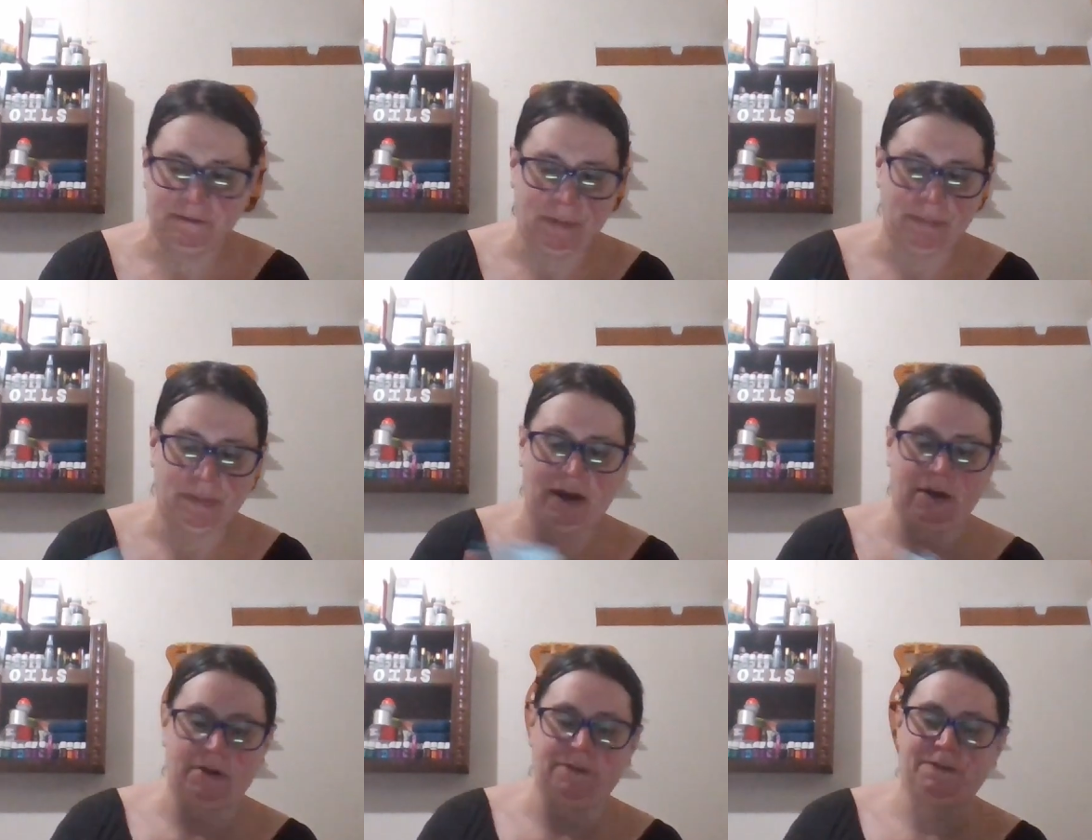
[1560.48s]
from
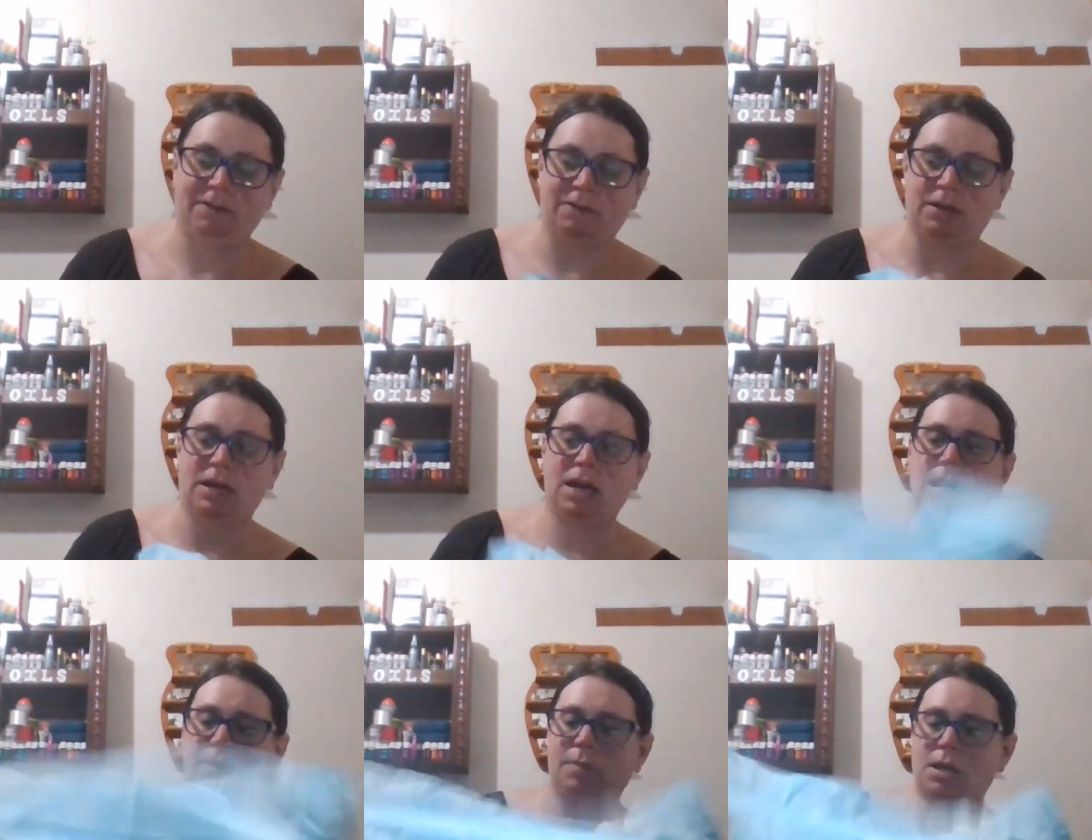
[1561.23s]
their favorite
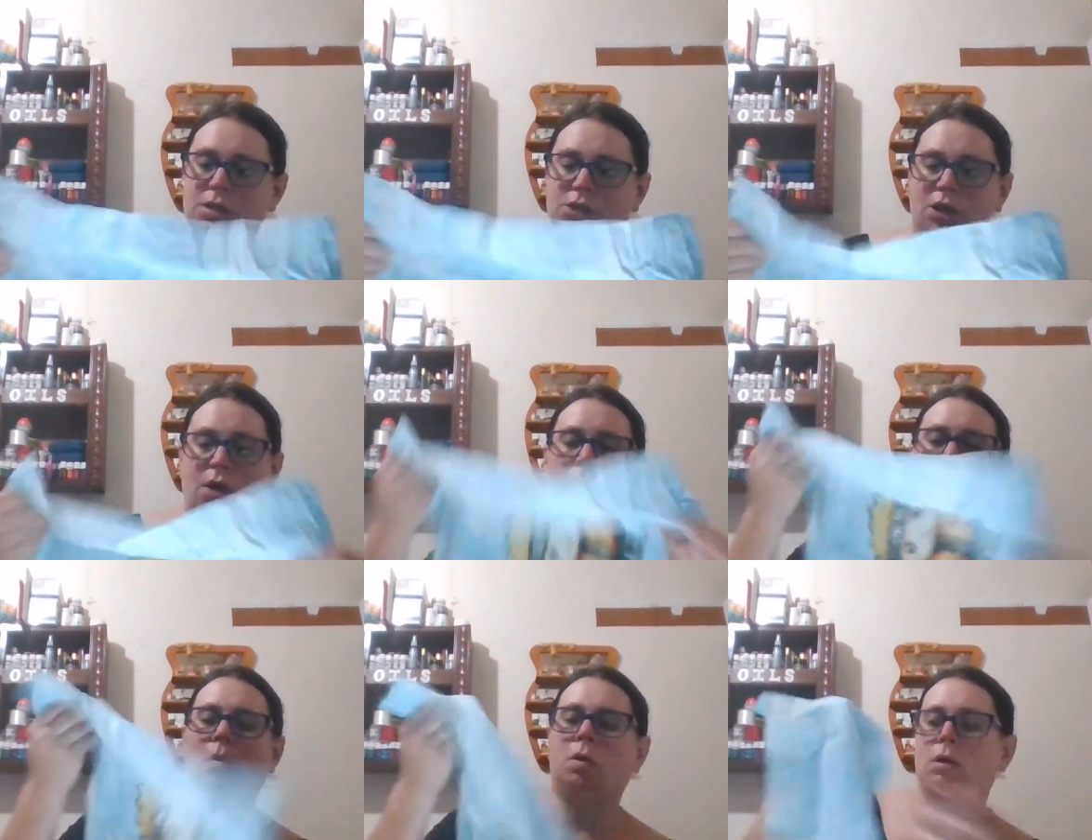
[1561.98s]
anime
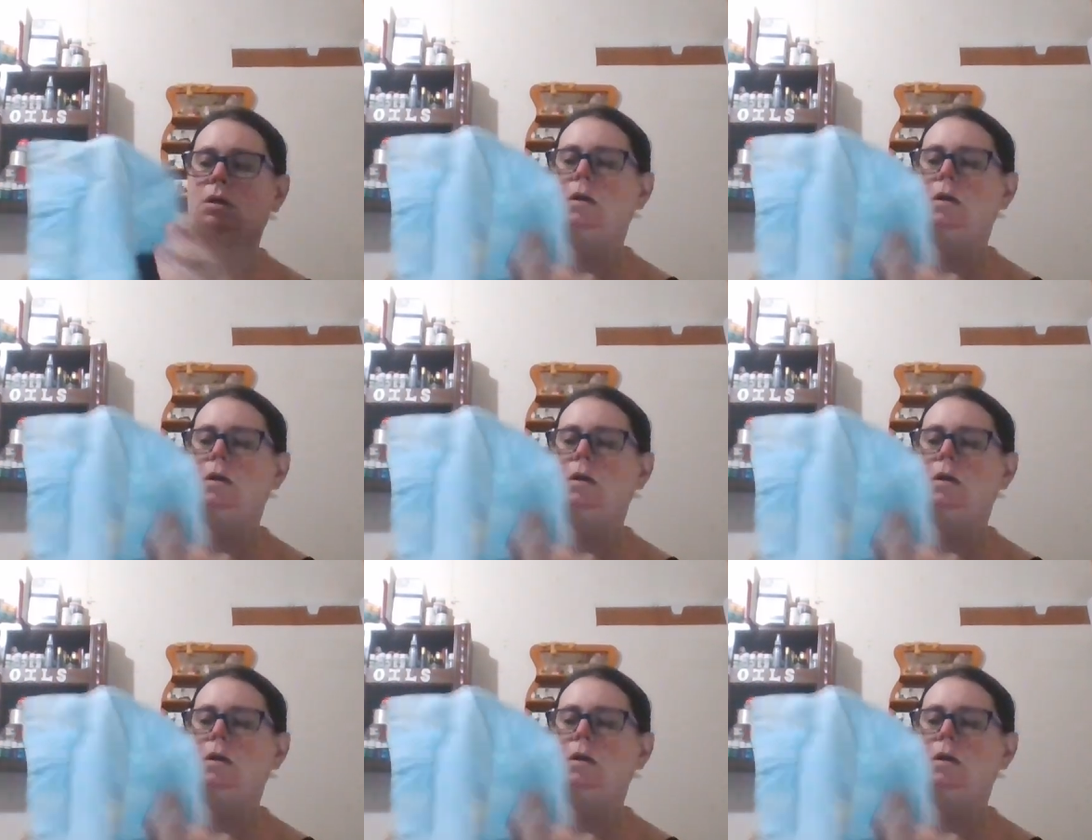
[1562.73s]
show